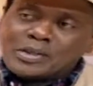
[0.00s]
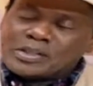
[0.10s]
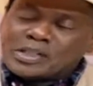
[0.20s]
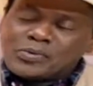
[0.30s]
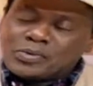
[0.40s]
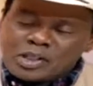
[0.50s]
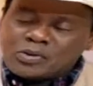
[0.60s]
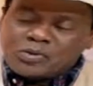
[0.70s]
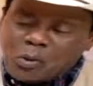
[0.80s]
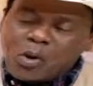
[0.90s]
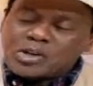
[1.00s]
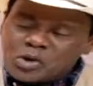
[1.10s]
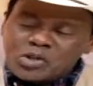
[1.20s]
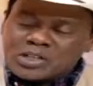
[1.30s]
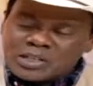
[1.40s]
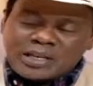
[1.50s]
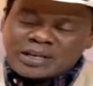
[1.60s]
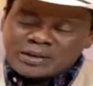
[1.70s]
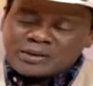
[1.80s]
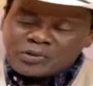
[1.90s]
Just for what you just
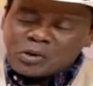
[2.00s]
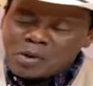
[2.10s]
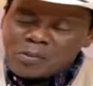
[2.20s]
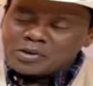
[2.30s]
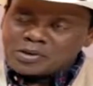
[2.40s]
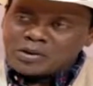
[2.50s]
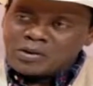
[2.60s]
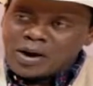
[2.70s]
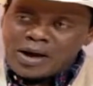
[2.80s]
said a few moments ago.